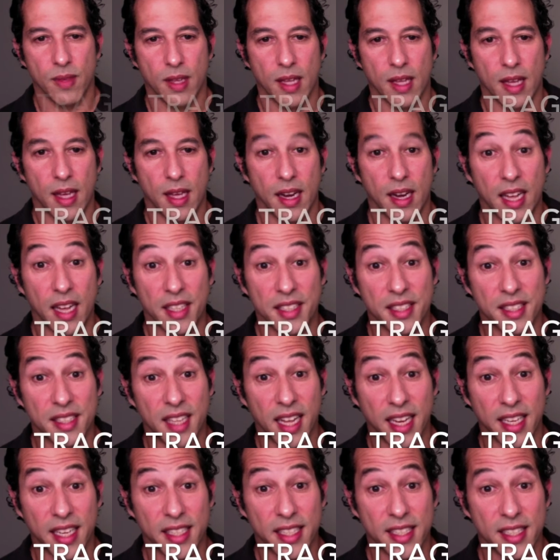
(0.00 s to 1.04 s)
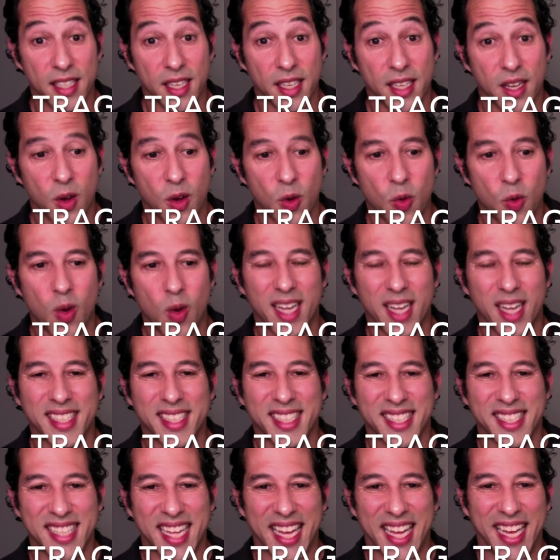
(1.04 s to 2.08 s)
Last night
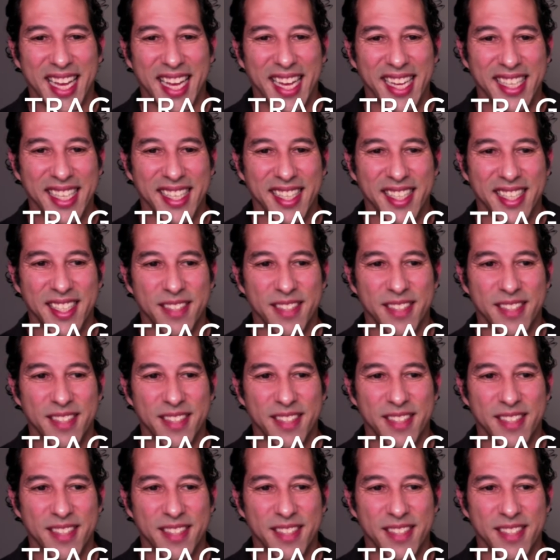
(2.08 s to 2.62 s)
was a.